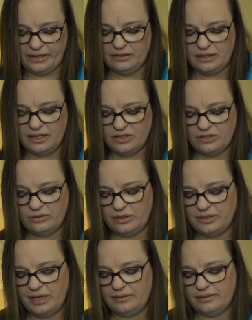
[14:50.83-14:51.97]
So that just sort
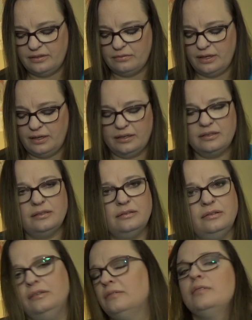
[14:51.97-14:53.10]
of takes us right
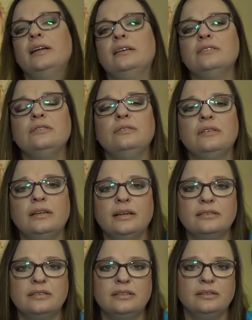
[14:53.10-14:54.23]
into the
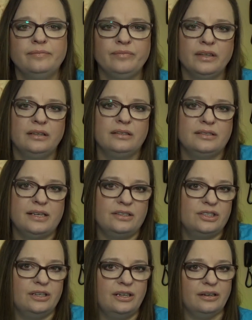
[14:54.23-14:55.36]
next
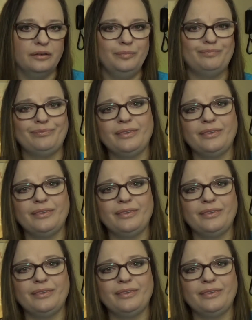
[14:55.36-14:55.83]
section here.